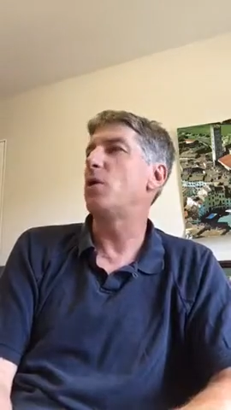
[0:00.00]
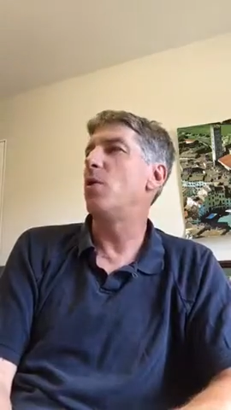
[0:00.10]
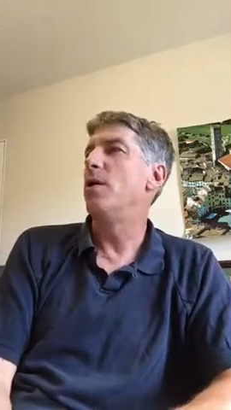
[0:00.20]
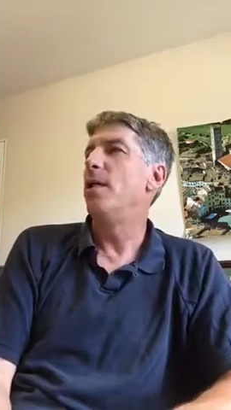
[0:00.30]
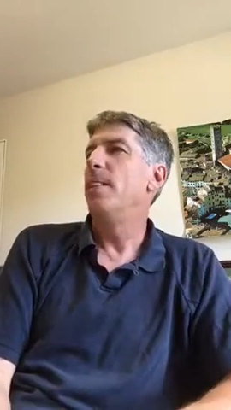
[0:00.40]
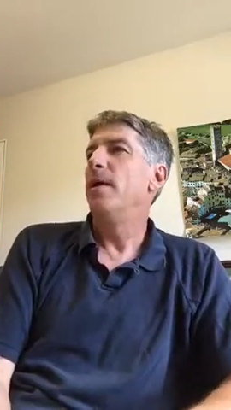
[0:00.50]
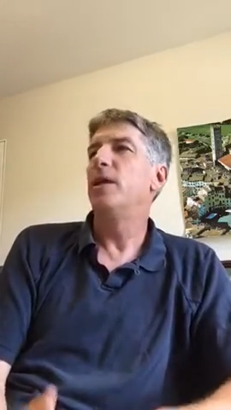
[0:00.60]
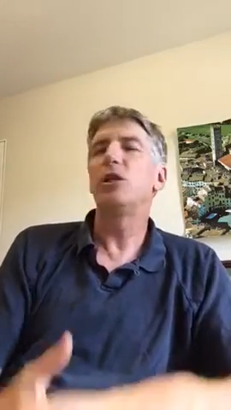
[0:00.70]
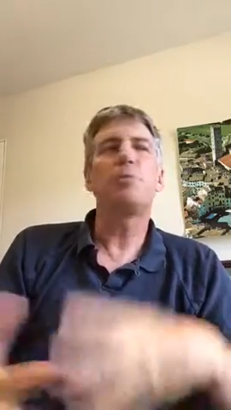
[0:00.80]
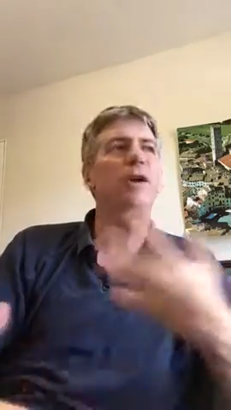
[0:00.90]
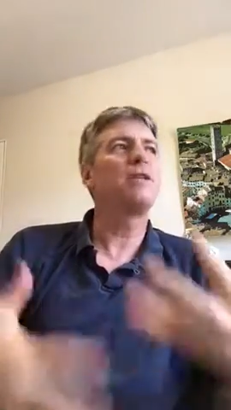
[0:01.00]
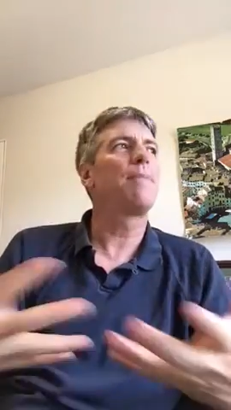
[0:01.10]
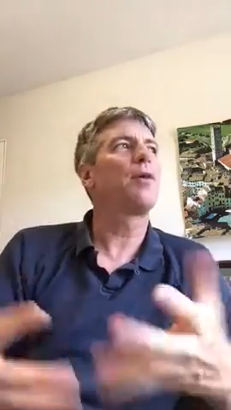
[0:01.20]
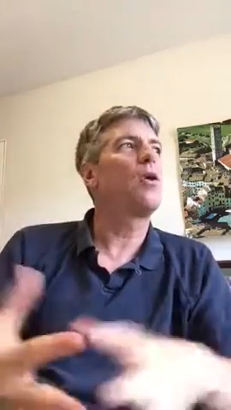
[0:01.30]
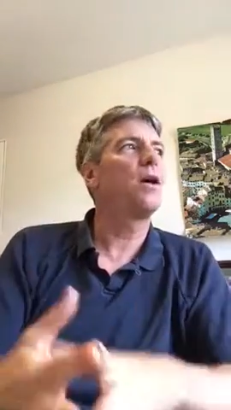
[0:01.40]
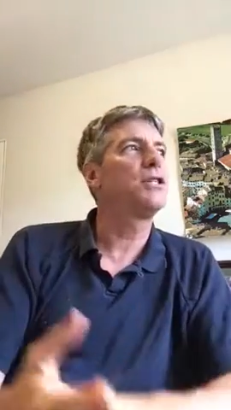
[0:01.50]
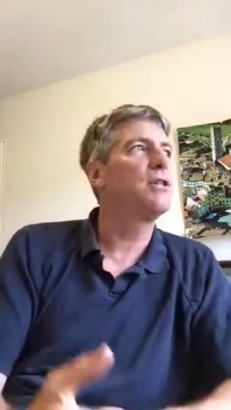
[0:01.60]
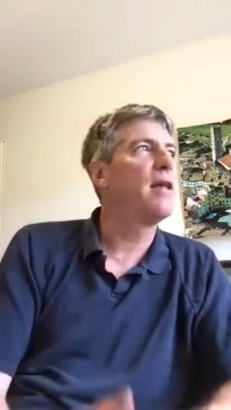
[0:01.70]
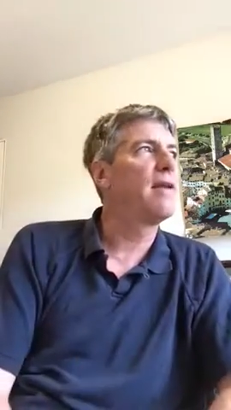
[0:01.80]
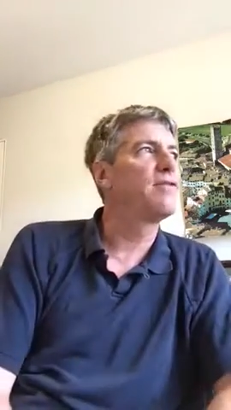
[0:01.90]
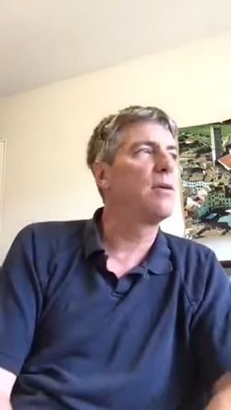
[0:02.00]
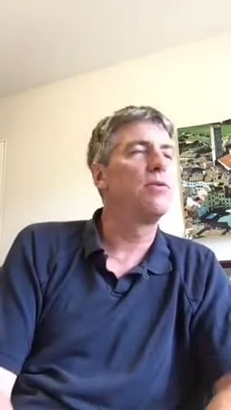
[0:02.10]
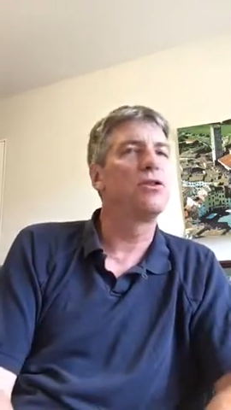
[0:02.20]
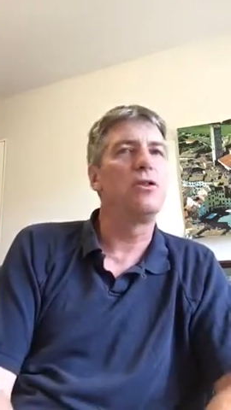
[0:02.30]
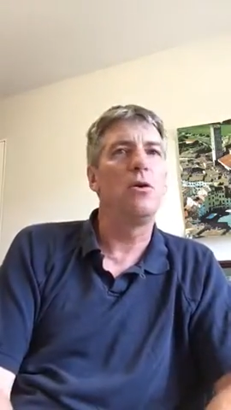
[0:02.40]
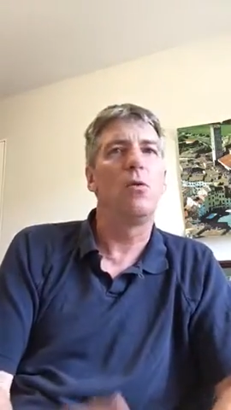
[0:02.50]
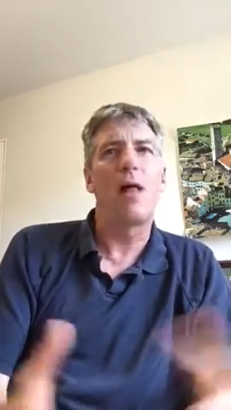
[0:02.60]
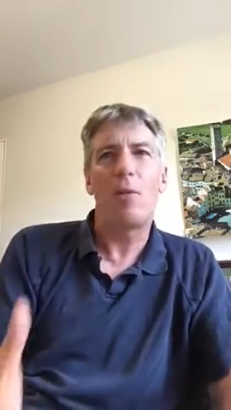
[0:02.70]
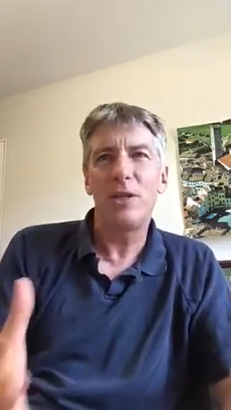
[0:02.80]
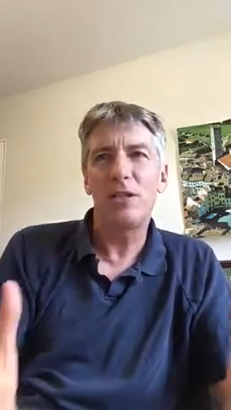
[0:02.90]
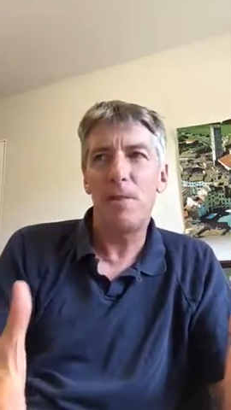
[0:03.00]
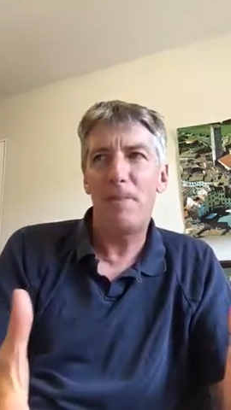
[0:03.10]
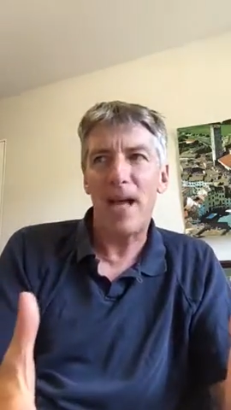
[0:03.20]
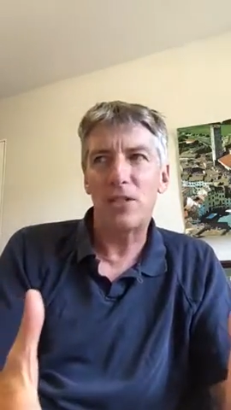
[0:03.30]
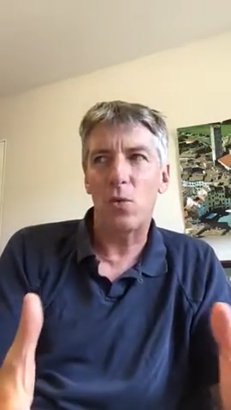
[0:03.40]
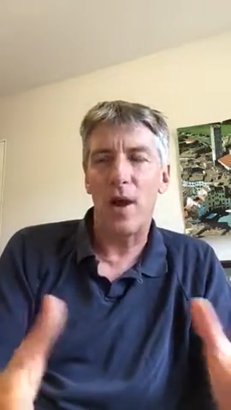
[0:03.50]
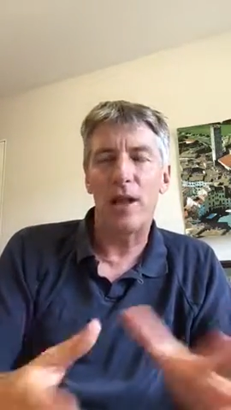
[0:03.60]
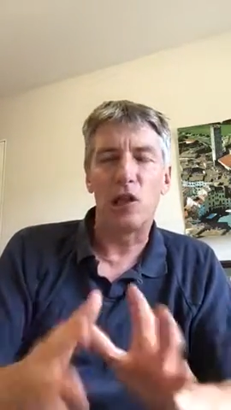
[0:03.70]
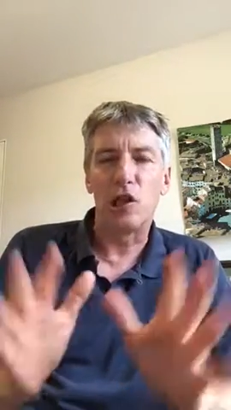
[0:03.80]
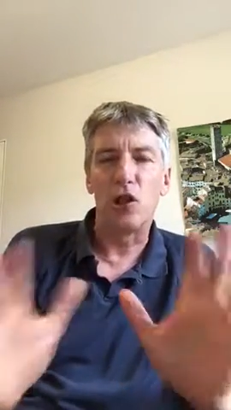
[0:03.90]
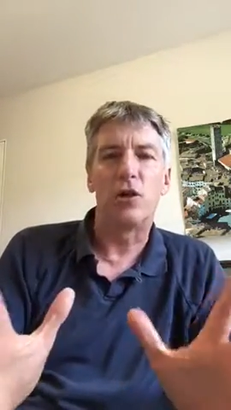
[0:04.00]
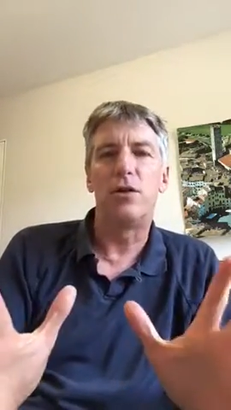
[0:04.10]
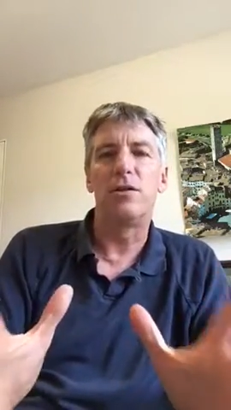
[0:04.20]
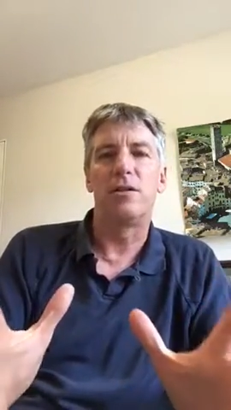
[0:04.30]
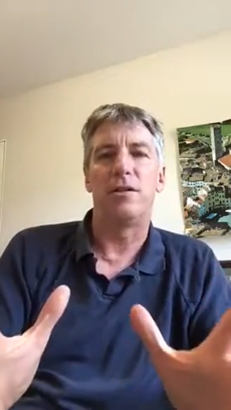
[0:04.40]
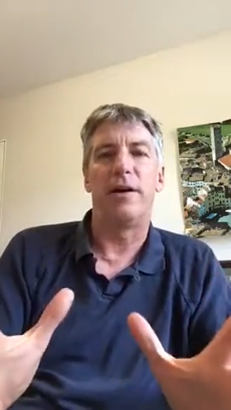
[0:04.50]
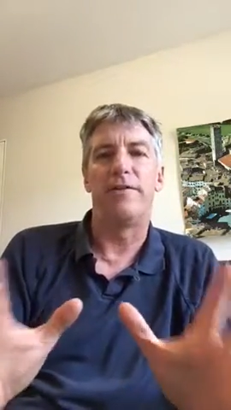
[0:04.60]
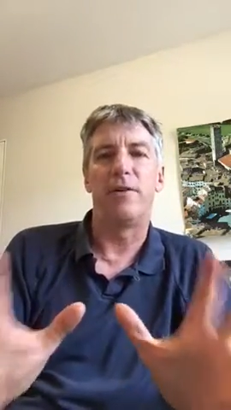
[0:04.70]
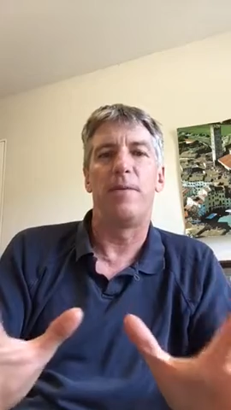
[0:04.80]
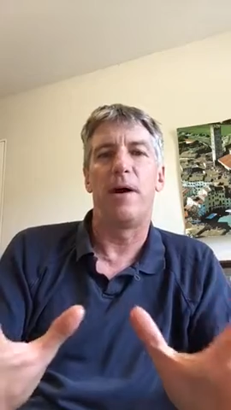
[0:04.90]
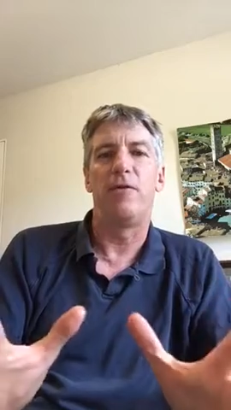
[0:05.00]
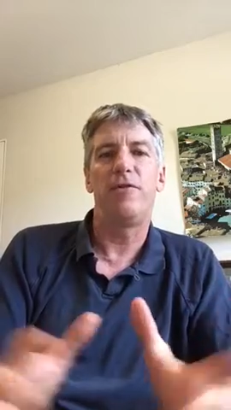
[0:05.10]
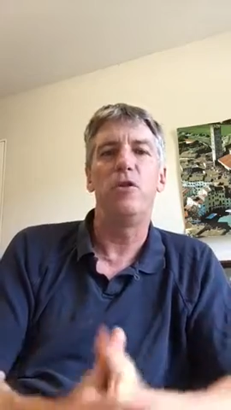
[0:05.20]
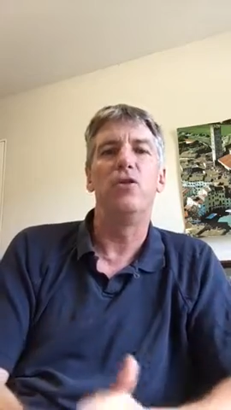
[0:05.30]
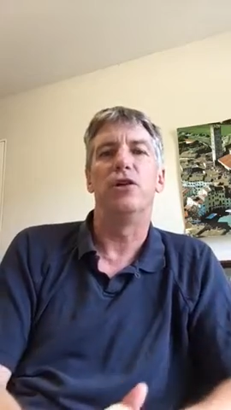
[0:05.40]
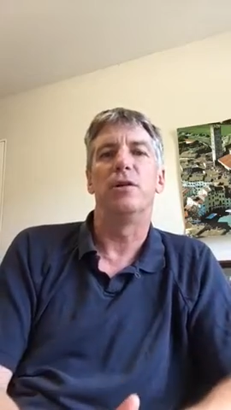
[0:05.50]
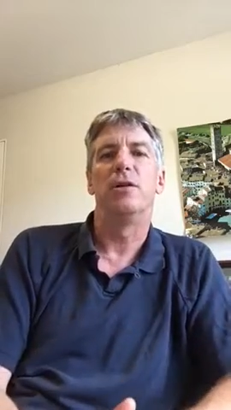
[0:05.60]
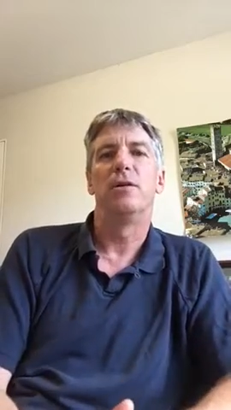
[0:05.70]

So it just brings up the question then, if someone's new, well, what's the best way to learn stuff about Fusion?